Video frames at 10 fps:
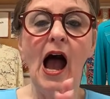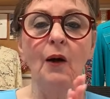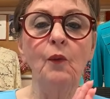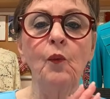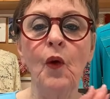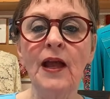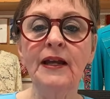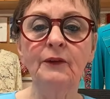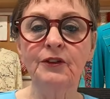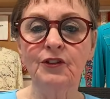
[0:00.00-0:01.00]
when
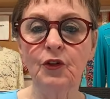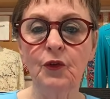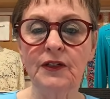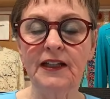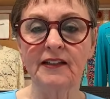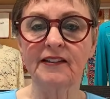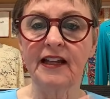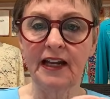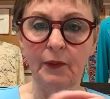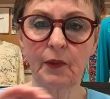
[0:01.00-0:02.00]
I was doing this,
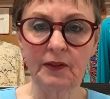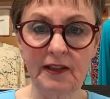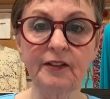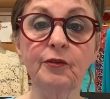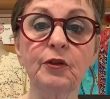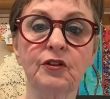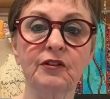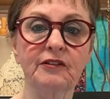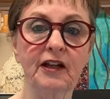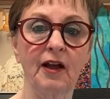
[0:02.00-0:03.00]
and this was
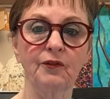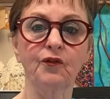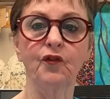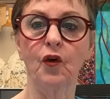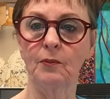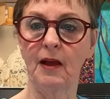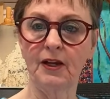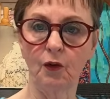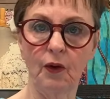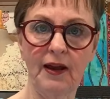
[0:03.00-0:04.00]
done for my
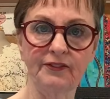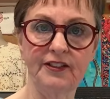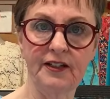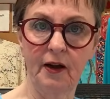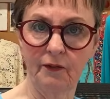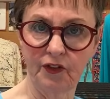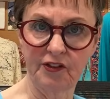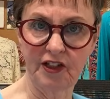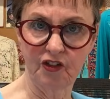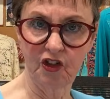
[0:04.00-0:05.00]
Craftsy cover
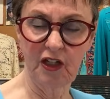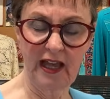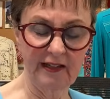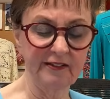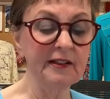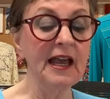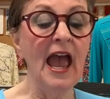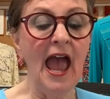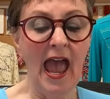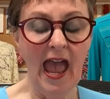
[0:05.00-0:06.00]
stitch class,
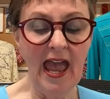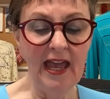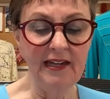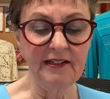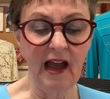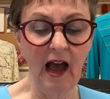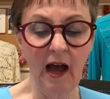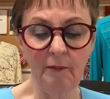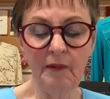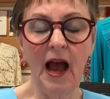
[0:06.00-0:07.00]
and
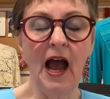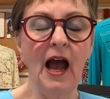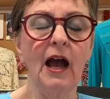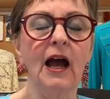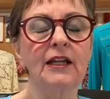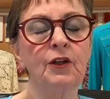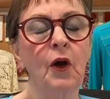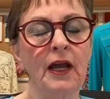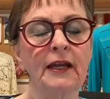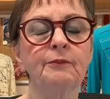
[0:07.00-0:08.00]

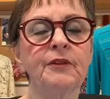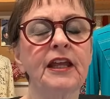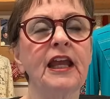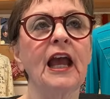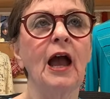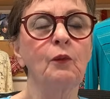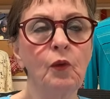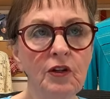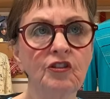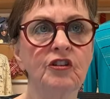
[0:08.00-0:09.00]
I kept thinking, I
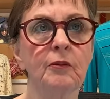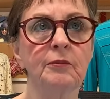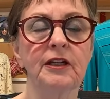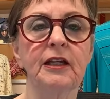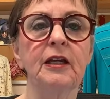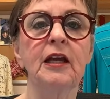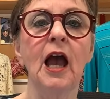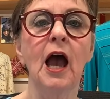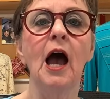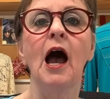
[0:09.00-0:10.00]
wish somebody
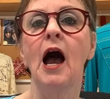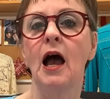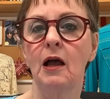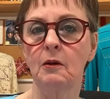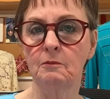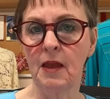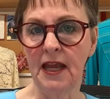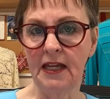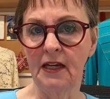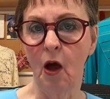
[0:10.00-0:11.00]

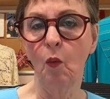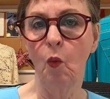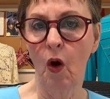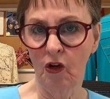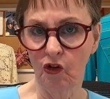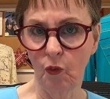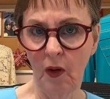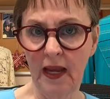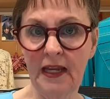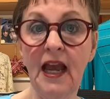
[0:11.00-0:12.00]
made a wash
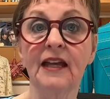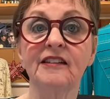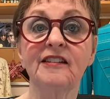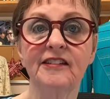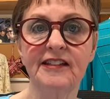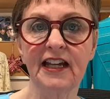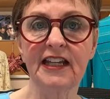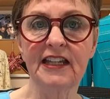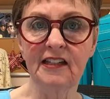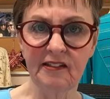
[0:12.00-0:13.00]
away
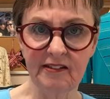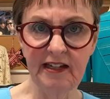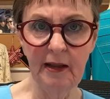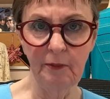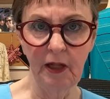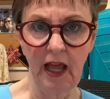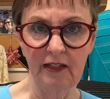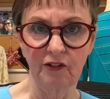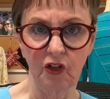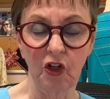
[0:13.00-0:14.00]
sticky
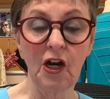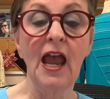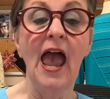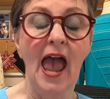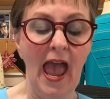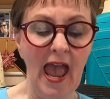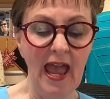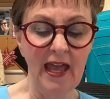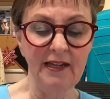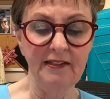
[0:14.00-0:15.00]
stabilizer.
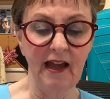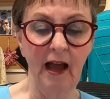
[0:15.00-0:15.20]
And